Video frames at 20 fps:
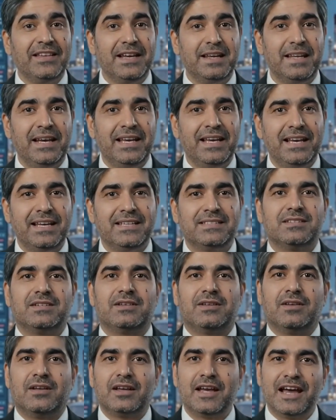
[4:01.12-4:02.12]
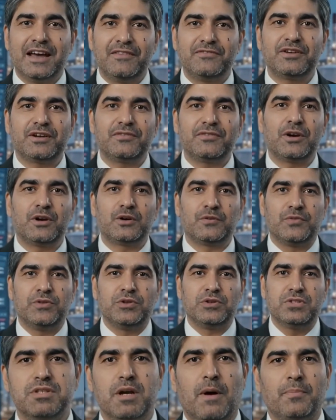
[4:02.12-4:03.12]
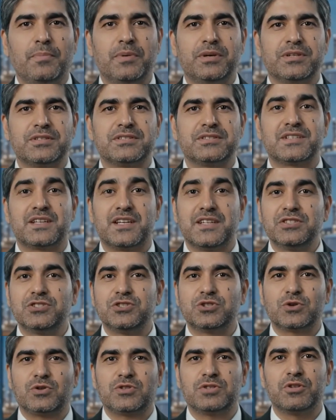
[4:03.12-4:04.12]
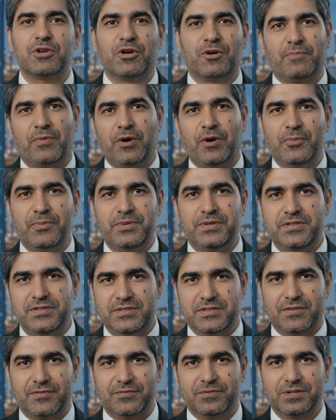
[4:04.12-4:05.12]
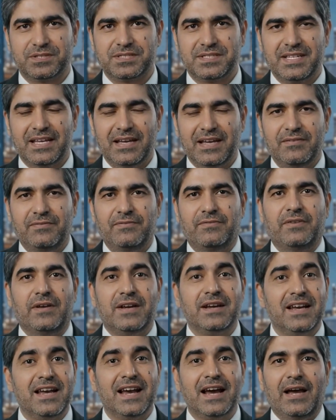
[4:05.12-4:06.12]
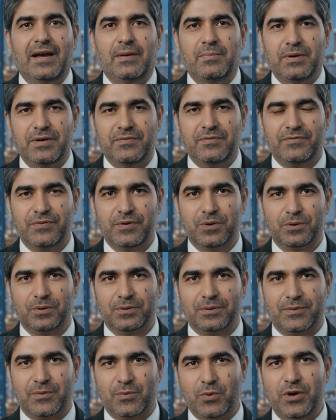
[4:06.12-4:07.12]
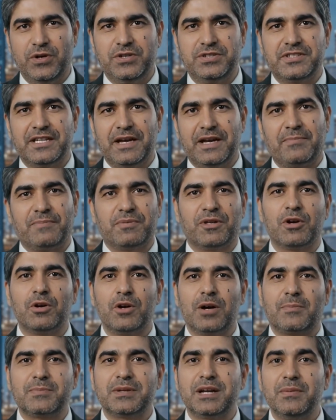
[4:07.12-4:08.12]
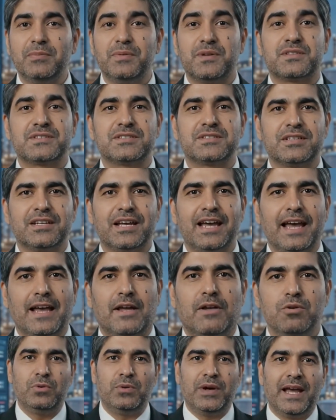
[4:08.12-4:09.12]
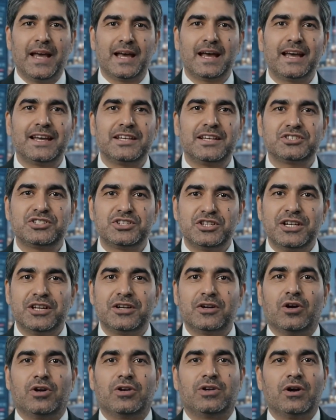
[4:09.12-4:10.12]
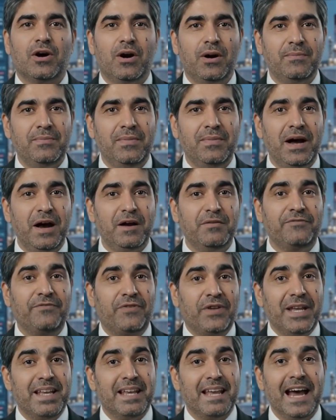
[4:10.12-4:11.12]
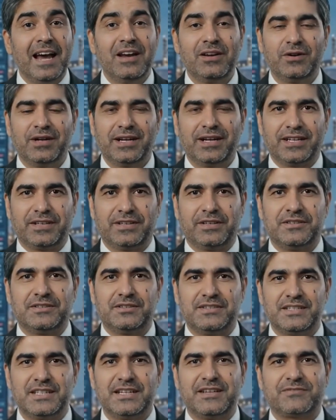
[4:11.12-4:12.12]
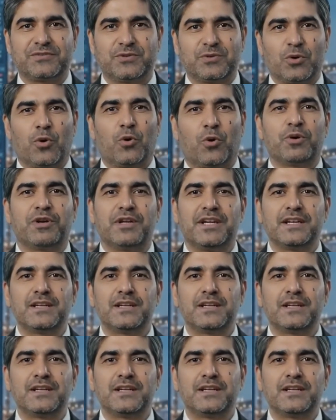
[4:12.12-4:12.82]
that connects it. Every one of those numbers is chosen on purpose for safe, reliable flow. Want to skip the lookup tables? Head to AIEnginear.com. Our free calculators give you OD,